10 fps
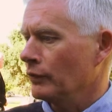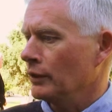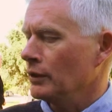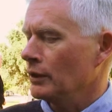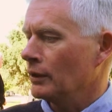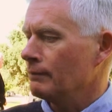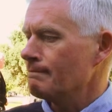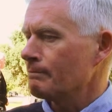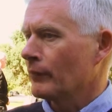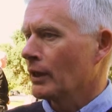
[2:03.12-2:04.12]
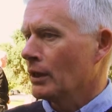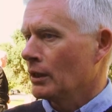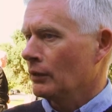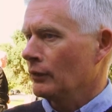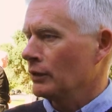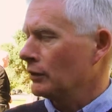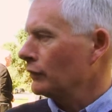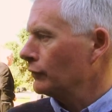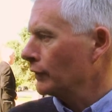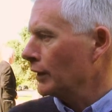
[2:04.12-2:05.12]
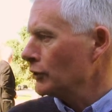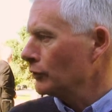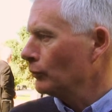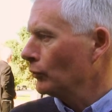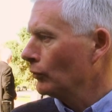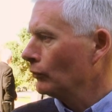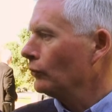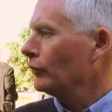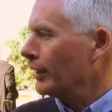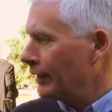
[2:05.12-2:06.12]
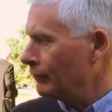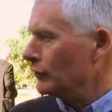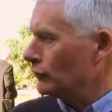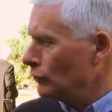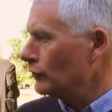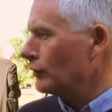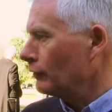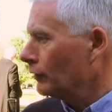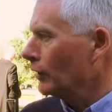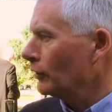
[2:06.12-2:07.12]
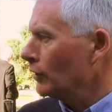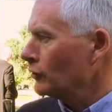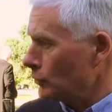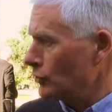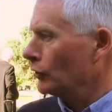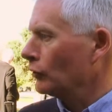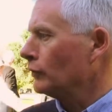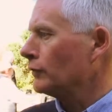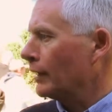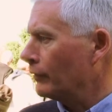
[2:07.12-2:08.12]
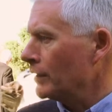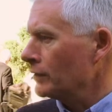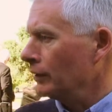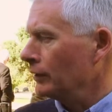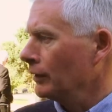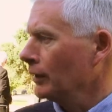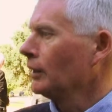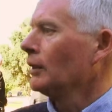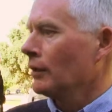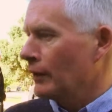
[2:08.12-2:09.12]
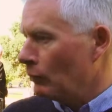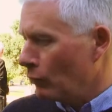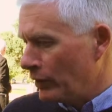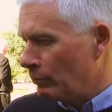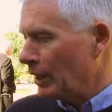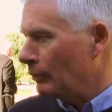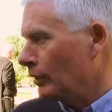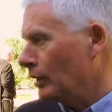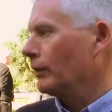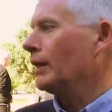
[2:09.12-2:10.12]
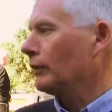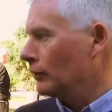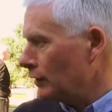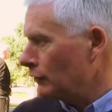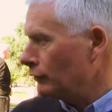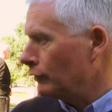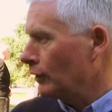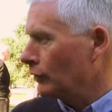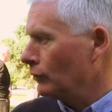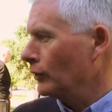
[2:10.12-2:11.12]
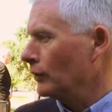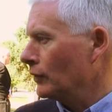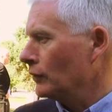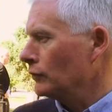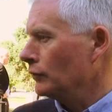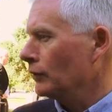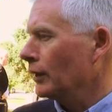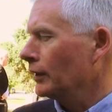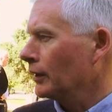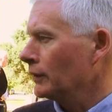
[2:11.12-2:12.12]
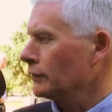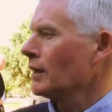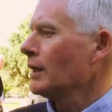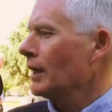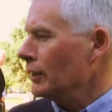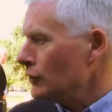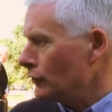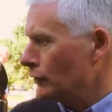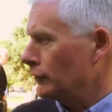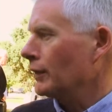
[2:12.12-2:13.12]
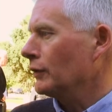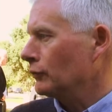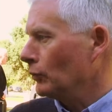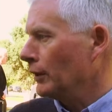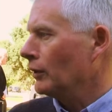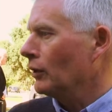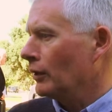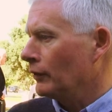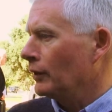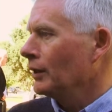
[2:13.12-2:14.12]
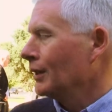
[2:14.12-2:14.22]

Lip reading: the classification board, you now have this new set of guidelines, which includes R18. They will then be able to go ahead and classify according to those new guidelines, and each of the states will then either